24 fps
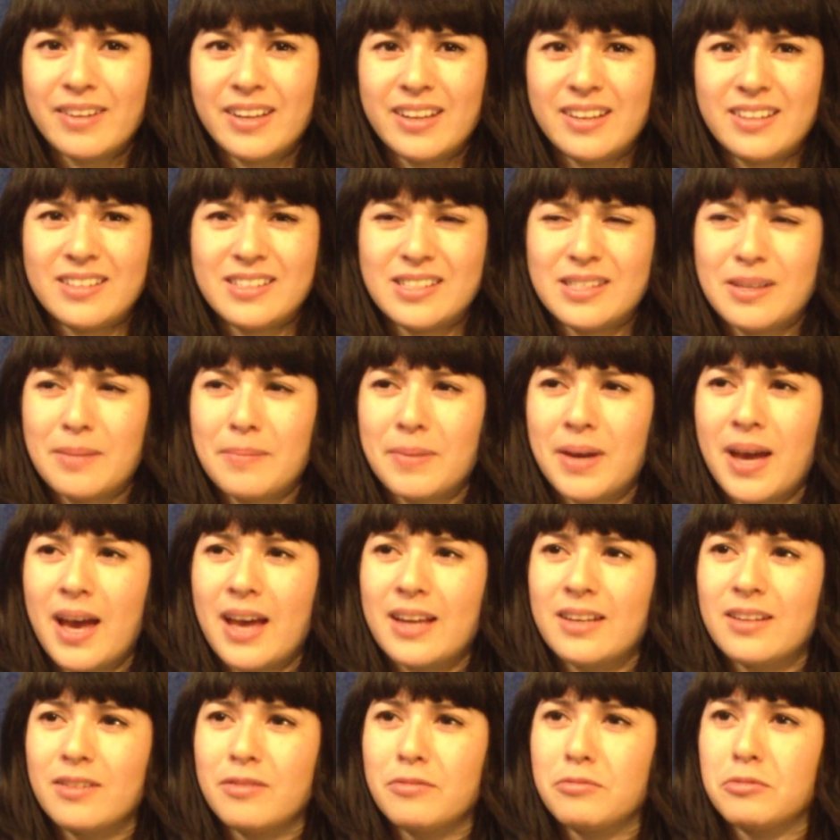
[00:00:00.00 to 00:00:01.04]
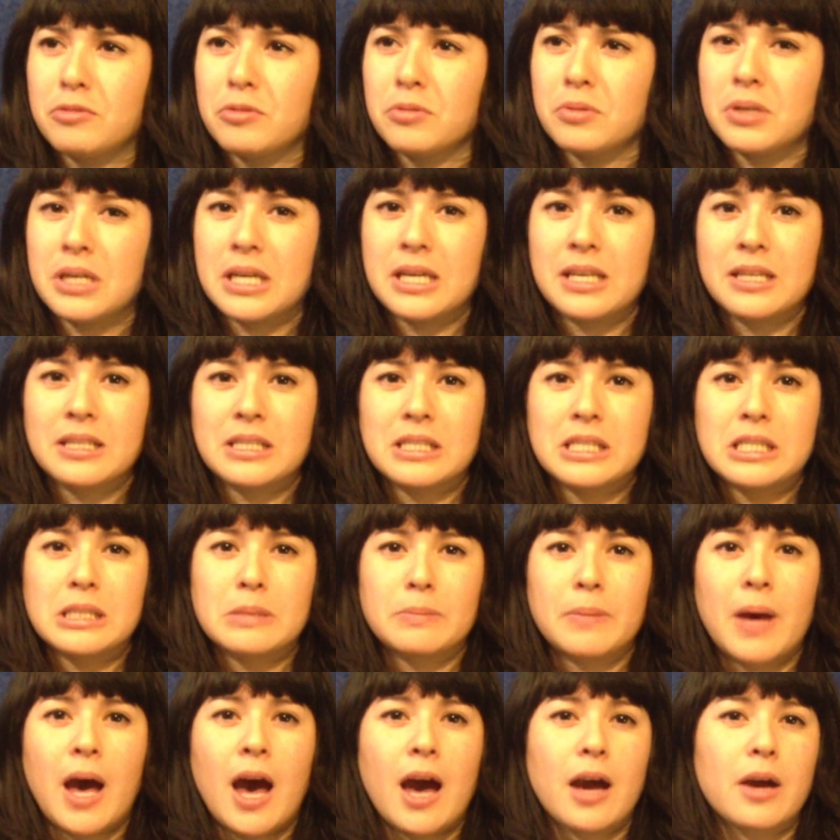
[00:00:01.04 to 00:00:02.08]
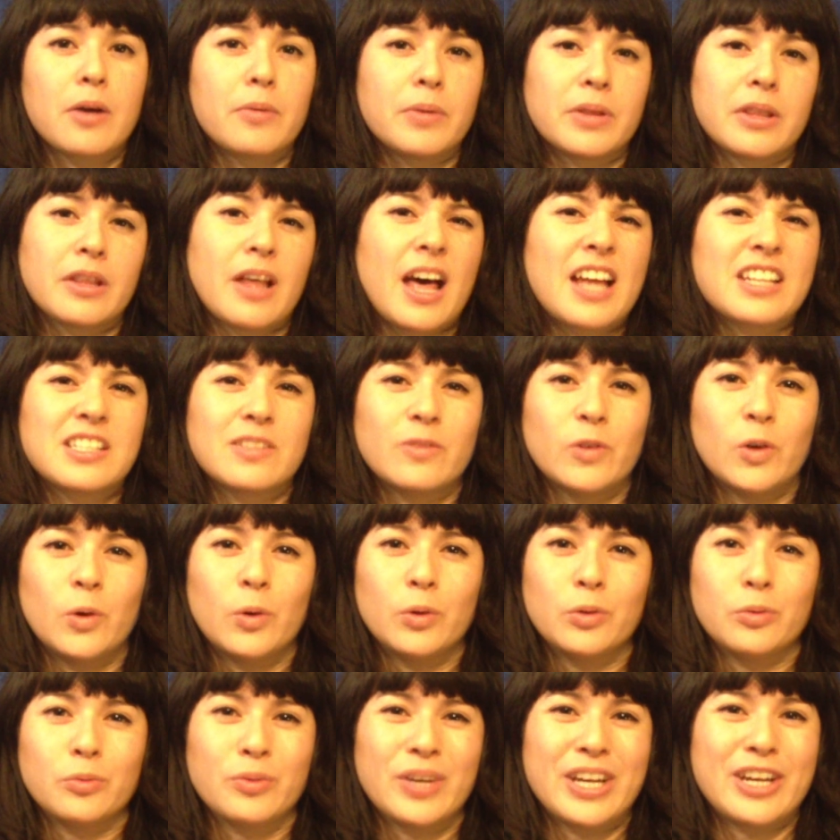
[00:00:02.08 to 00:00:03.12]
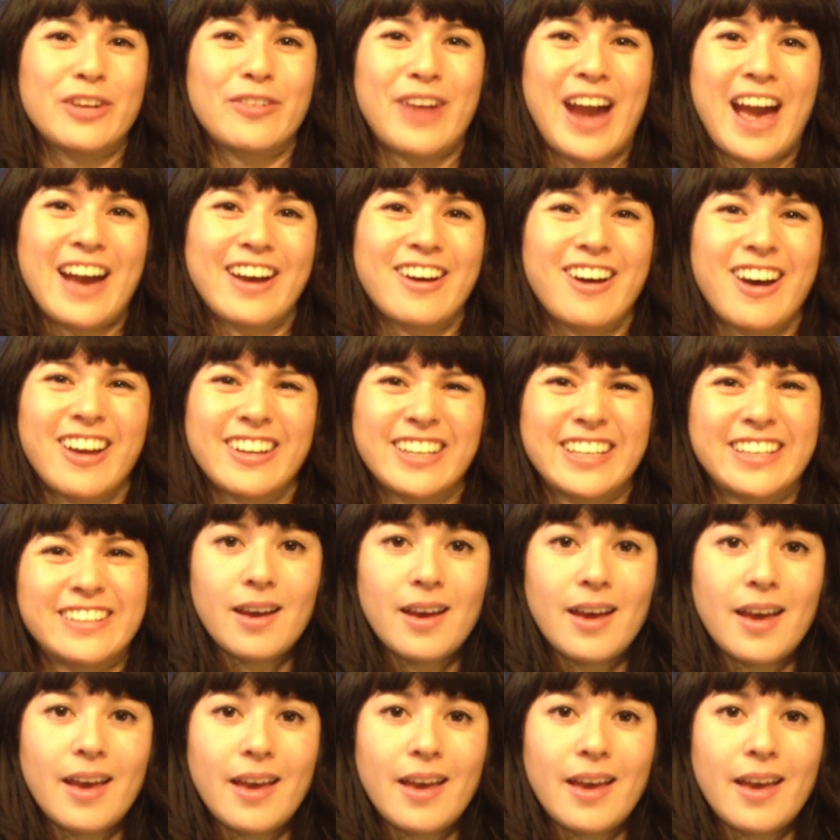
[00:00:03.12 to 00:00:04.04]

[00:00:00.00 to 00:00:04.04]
in some kind of green smock with lots of gold rickrack on it.